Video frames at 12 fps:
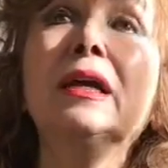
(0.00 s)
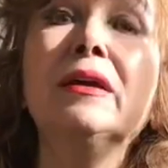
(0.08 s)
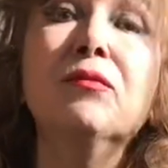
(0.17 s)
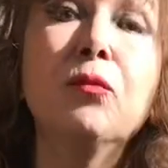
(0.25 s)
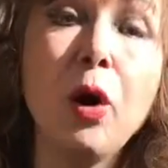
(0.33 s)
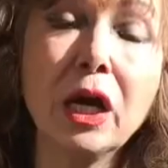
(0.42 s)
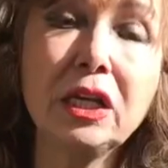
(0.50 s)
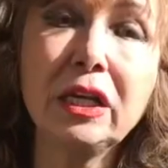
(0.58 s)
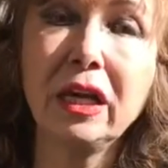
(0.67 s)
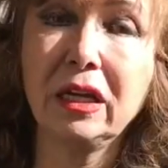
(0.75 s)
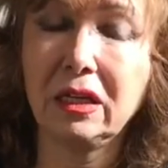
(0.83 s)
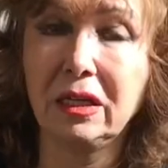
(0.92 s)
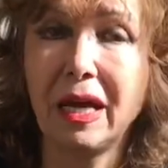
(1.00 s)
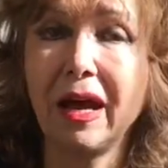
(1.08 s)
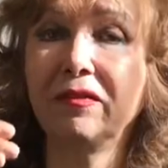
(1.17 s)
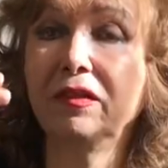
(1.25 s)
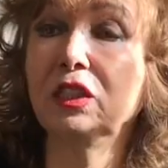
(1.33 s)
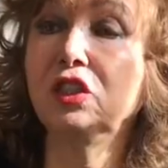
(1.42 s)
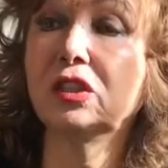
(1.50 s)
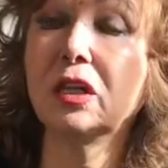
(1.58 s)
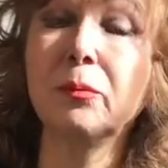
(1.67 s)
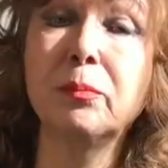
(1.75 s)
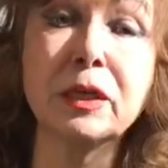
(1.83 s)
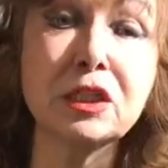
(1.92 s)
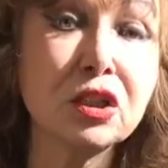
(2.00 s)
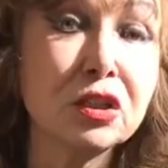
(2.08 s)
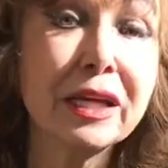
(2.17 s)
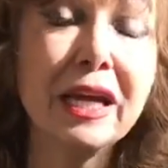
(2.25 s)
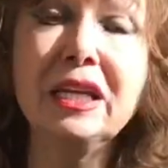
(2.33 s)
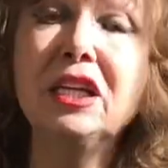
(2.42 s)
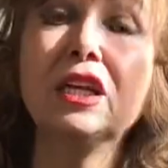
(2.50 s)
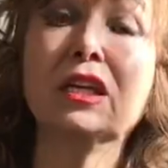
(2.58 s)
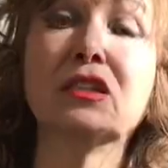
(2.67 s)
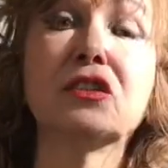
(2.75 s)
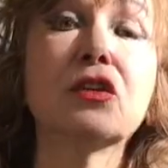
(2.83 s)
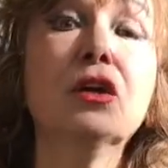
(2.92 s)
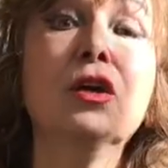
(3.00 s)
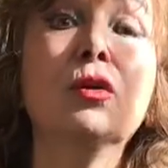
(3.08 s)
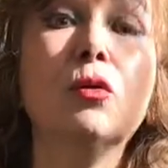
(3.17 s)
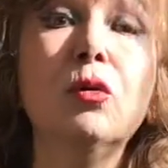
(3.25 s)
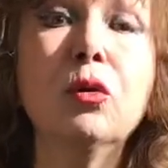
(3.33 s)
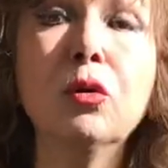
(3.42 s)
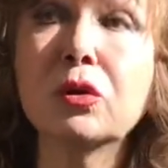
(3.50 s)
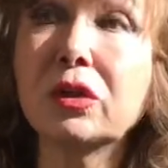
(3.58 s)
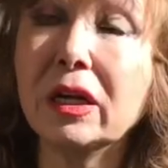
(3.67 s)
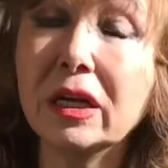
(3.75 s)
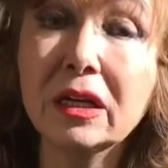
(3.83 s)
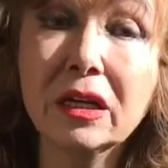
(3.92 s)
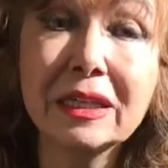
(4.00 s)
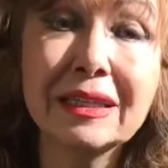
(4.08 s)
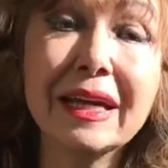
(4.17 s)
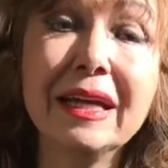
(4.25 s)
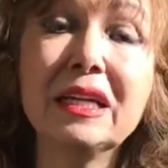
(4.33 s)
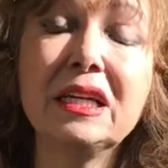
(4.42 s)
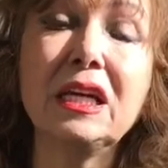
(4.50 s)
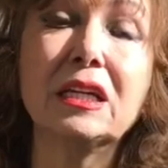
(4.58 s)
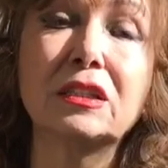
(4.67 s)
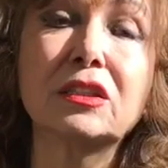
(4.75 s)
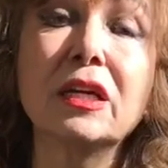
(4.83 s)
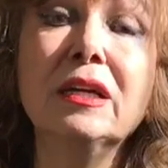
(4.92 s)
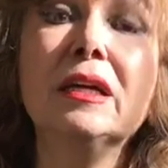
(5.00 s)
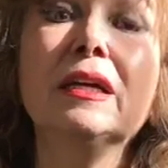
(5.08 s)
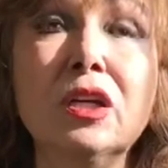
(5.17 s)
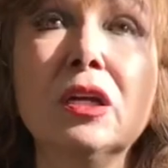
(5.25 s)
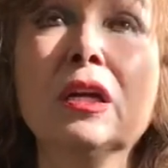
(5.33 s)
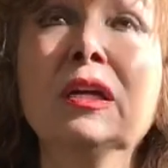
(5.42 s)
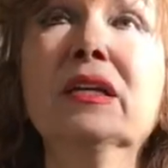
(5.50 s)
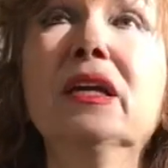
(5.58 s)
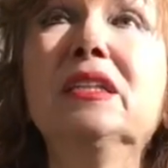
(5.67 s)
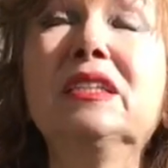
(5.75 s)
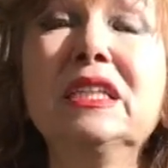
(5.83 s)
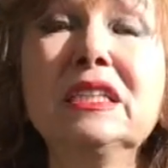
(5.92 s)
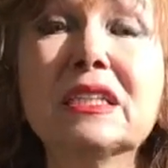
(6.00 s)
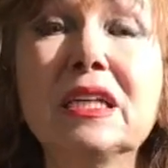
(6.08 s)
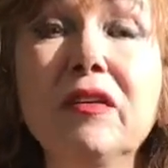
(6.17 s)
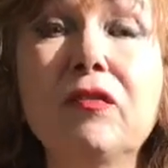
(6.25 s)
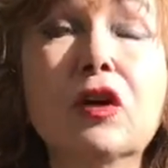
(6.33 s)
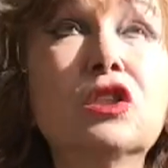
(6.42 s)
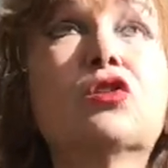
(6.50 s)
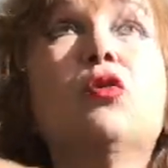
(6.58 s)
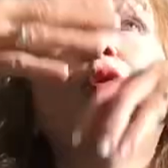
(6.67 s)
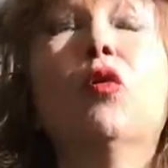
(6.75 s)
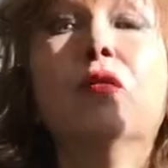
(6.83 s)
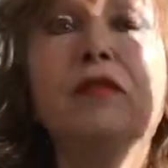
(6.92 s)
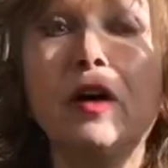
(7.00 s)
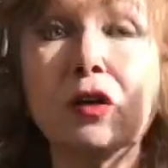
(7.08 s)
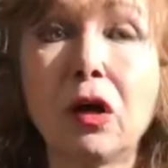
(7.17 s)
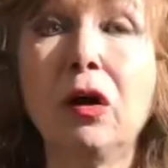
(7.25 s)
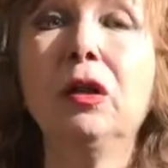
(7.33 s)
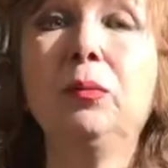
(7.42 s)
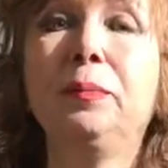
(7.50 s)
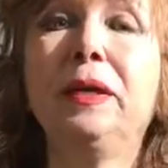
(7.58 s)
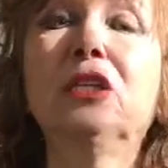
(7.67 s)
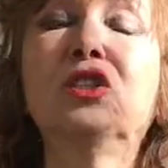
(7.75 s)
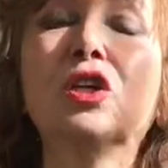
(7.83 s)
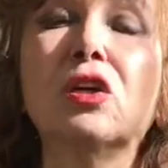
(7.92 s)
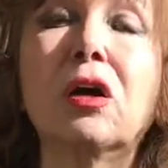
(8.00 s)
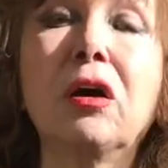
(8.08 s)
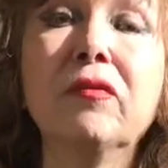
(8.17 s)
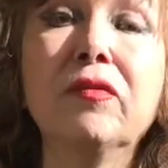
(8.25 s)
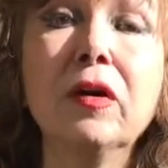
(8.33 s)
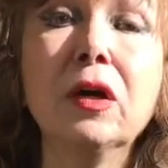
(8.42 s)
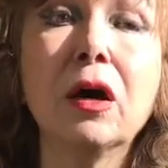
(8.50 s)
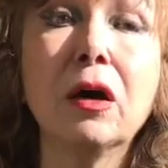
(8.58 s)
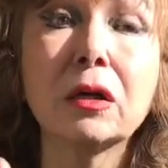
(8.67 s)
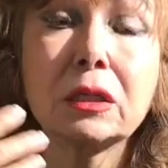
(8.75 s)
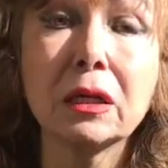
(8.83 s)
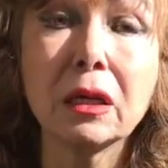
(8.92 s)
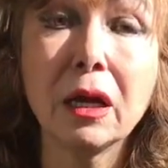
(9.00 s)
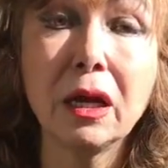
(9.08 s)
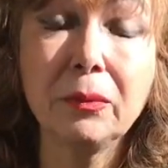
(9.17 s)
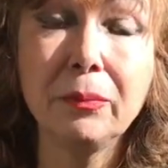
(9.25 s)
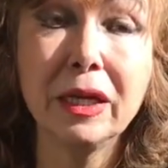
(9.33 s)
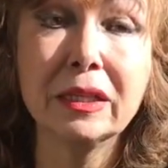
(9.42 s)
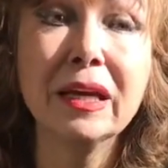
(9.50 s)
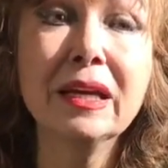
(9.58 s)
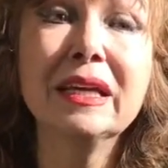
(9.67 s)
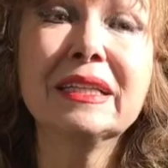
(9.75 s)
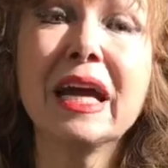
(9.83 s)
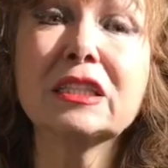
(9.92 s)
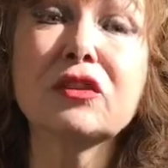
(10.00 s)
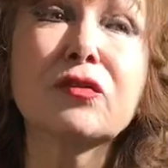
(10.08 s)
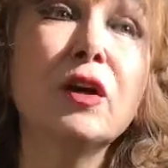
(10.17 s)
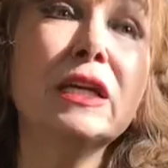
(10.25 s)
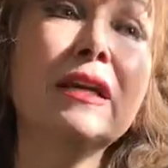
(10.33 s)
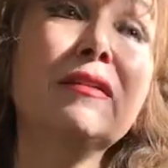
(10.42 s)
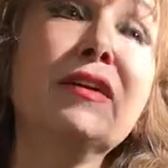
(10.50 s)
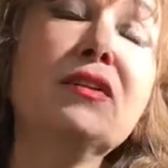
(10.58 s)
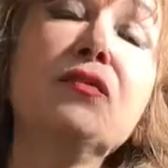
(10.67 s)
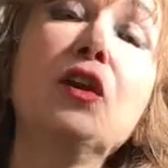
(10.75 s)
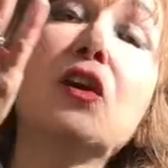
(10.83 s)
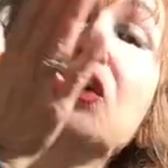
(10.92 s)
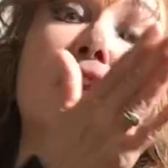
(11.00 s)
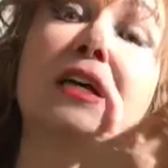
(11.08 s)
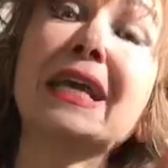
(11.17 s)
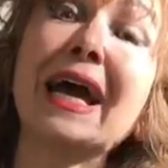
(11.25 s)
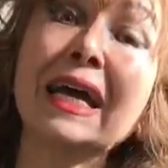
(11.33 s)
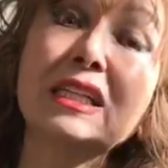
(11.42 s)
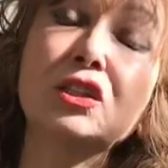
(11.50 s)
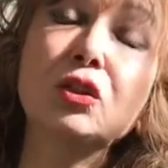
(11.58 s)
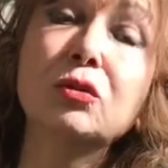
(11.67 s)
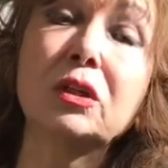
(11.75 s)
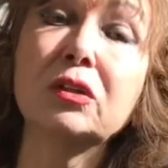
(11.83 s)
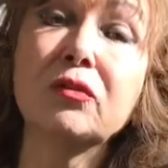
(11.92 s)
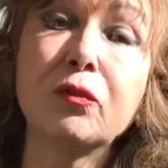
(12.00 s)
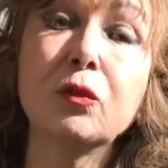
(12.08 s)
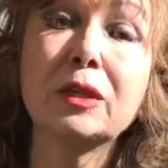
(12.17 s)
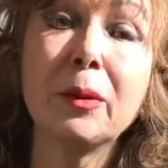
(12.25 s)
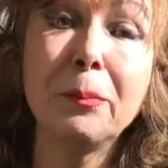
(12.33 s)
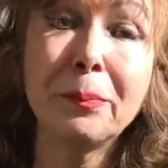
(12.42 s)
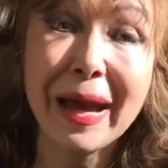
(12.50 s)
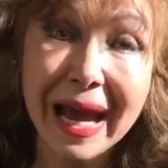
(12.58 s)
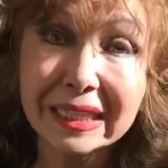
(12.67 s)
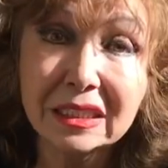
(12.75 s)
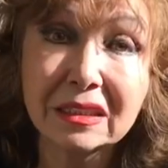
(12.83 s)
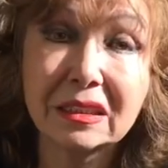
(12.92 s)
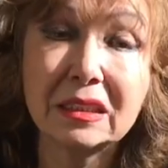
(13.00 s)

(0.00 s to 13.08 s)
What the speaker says: 1 year average temperature, 10 years, or 30 years. This gives us overall a picture of our climate. That's why even we are not accurate for the past